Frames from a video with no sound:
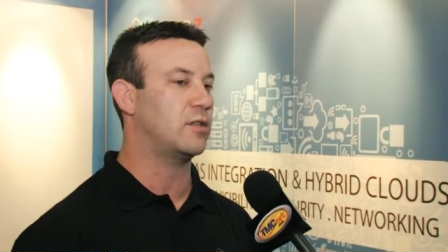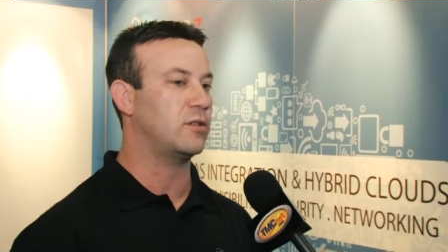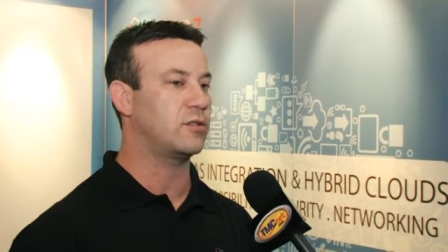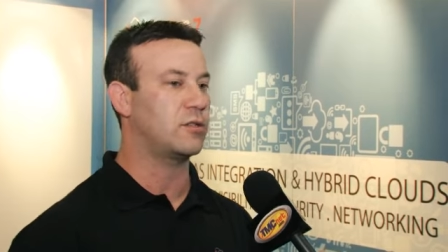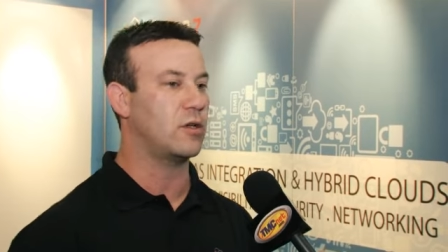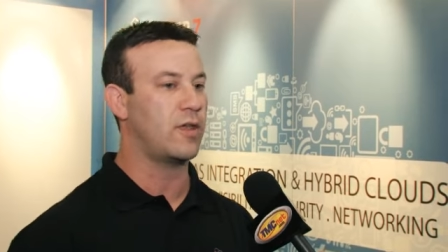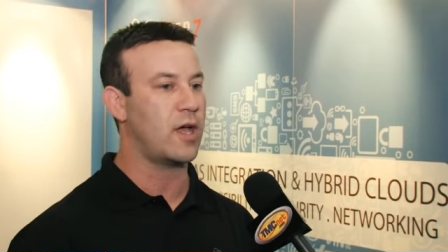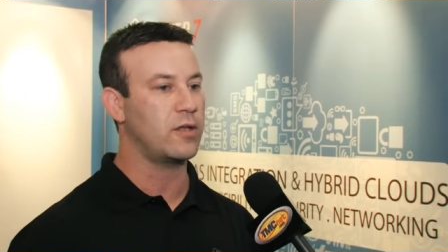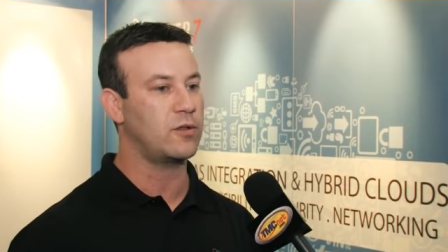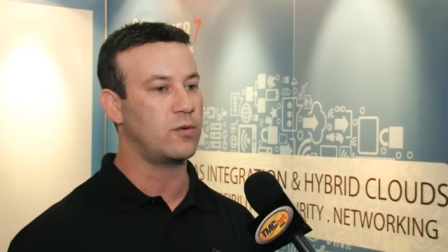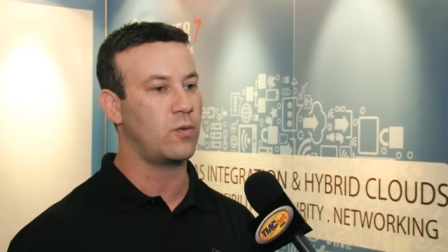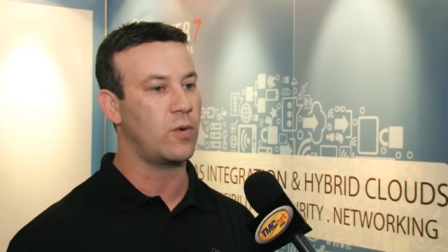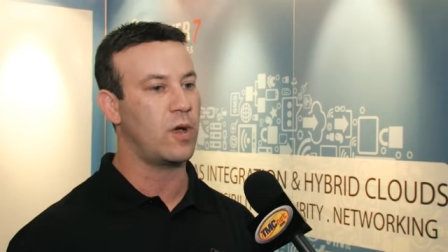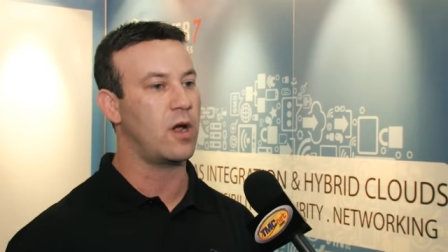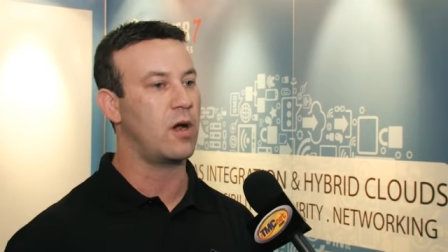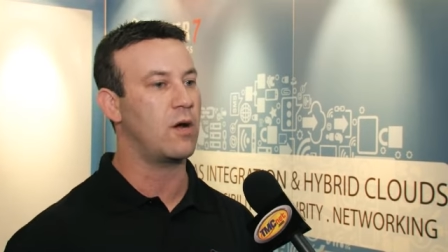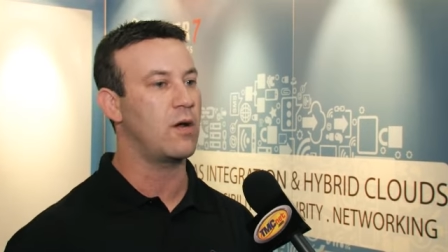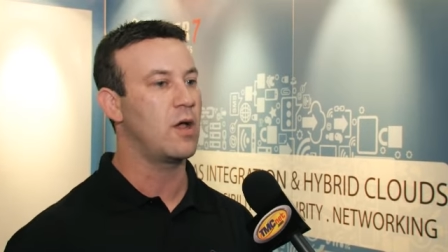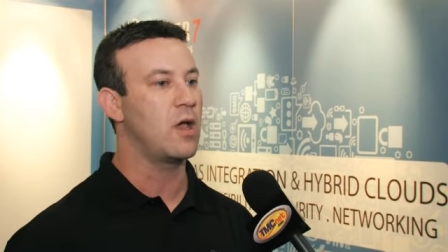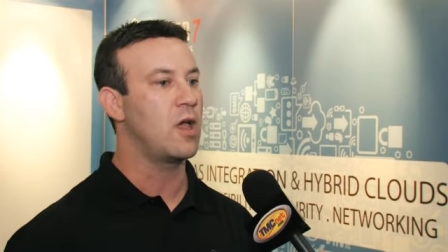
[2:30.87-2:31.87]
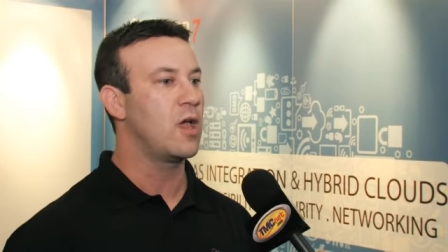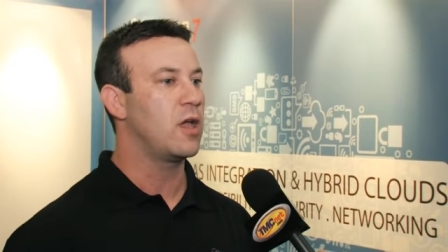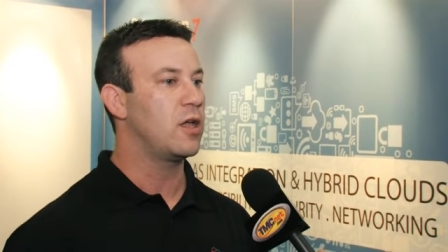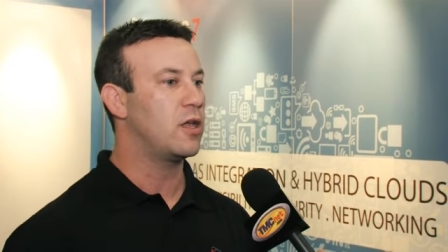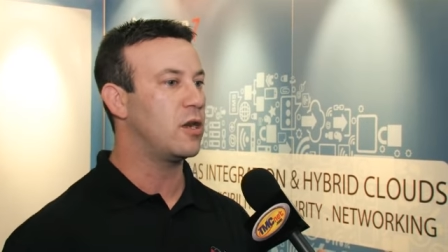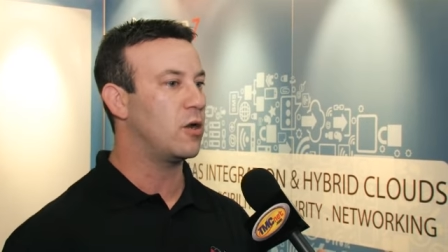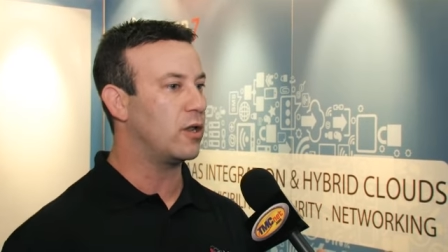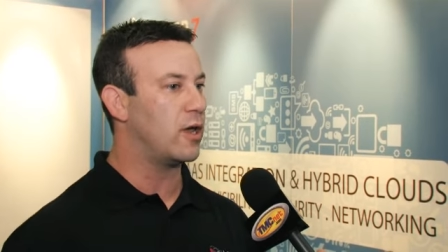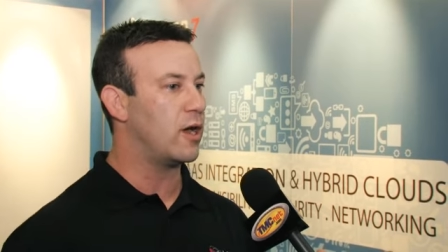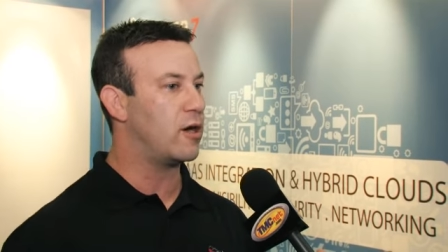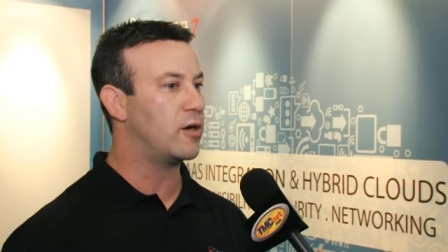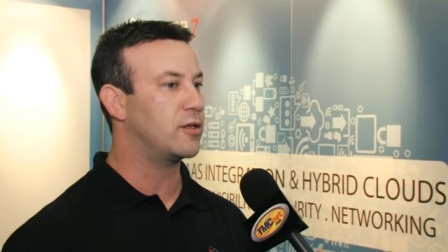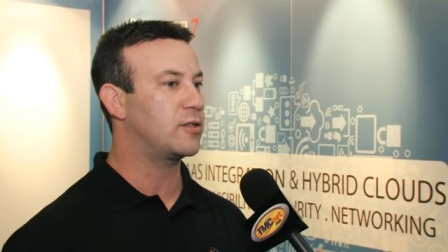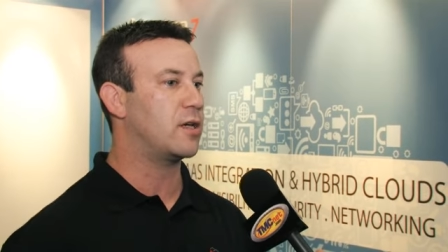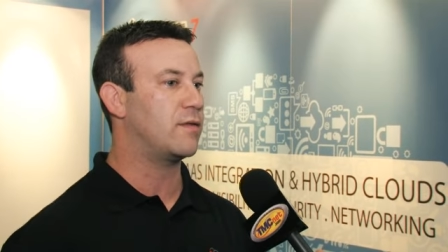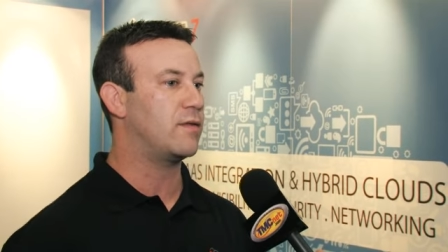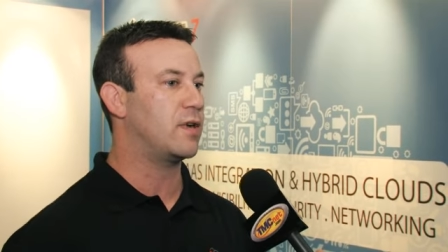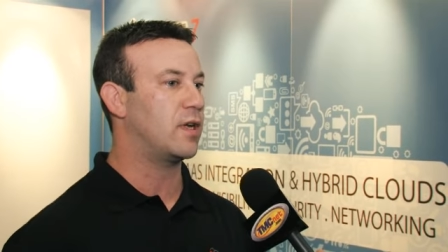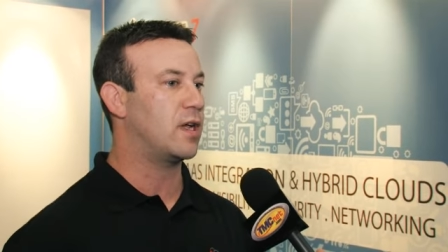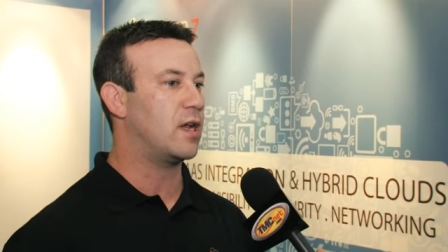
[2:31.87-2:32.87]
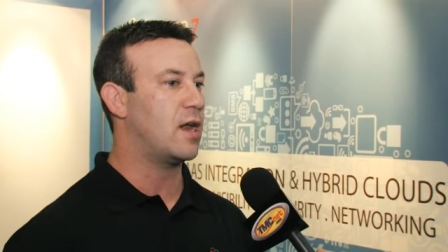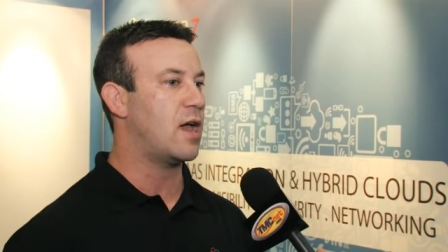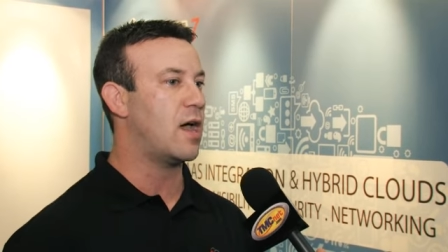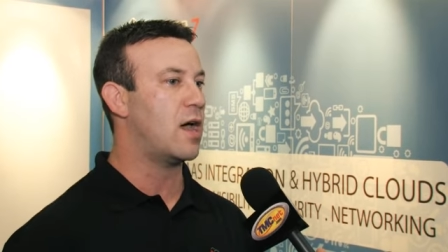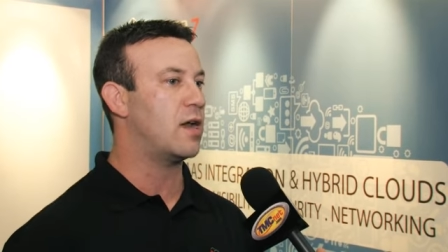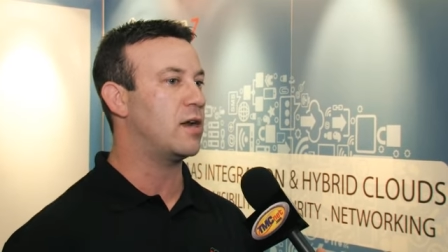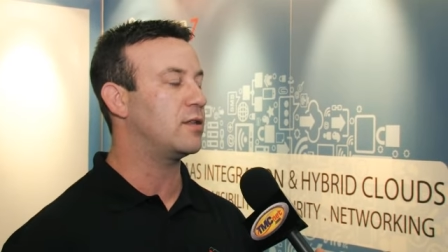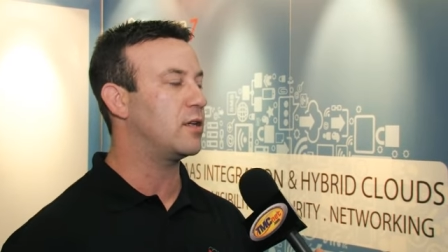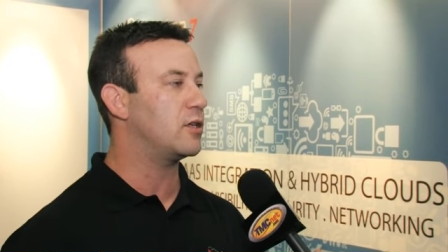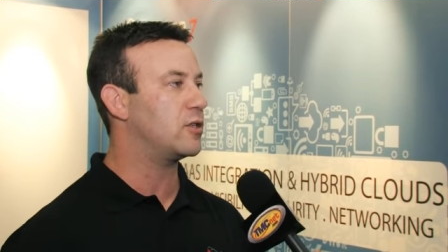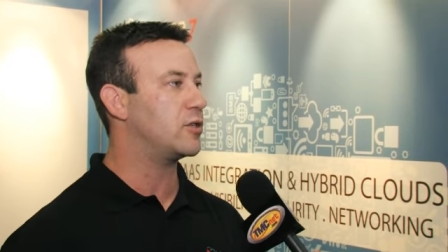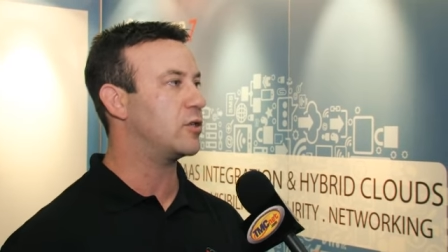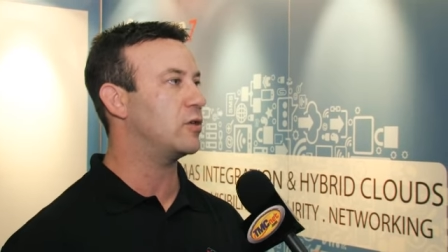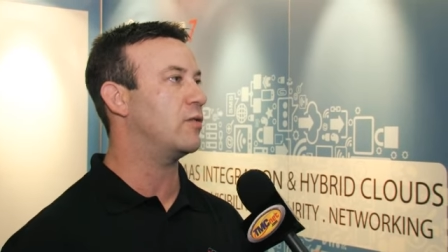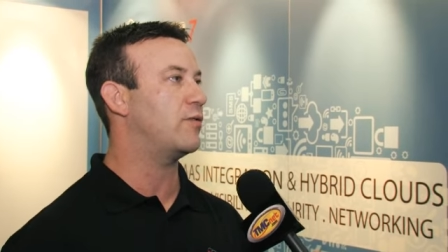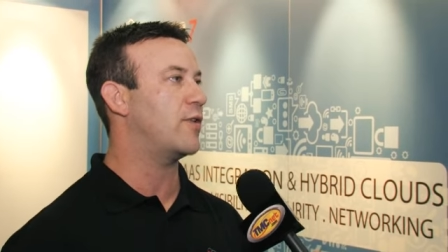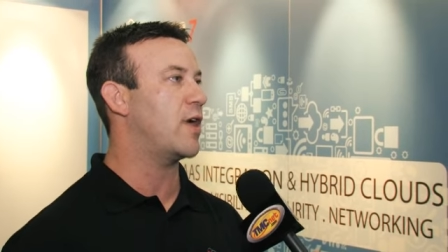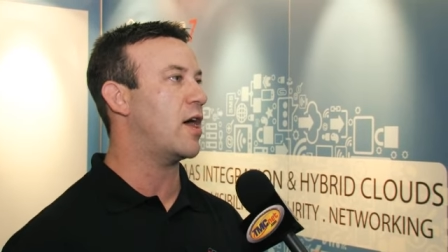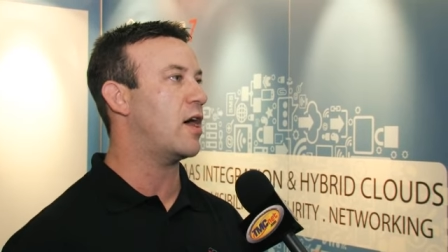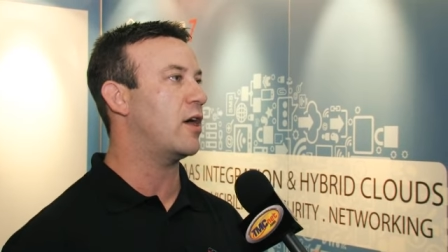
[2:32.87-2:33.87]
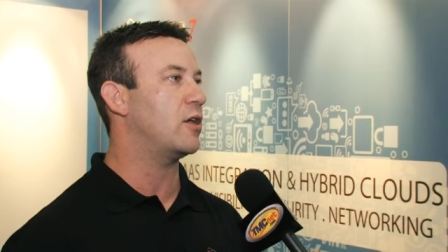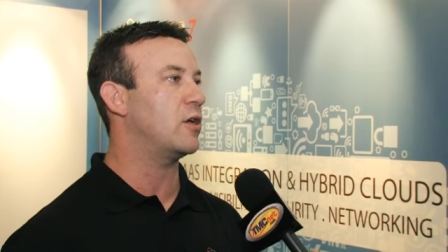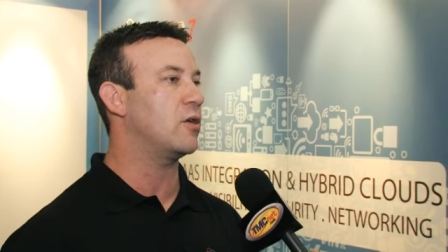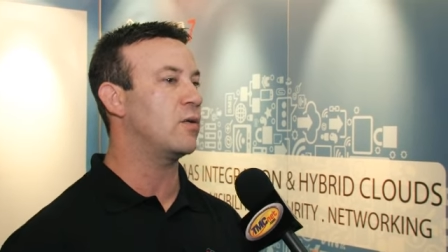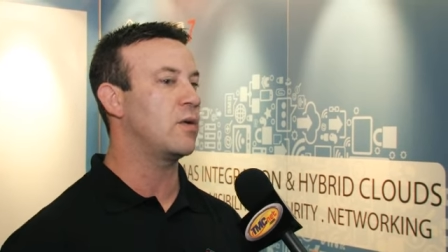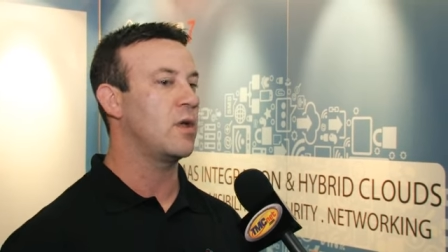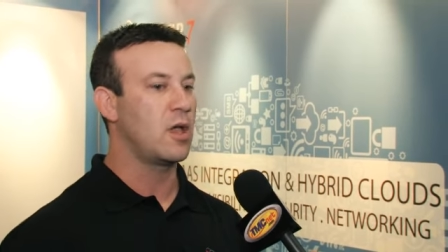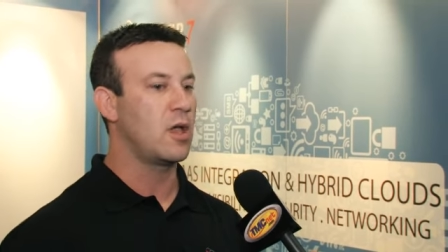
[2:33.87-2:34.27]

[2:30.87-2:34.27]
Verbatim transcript: And so that's where you know, Layer 7 can add additional value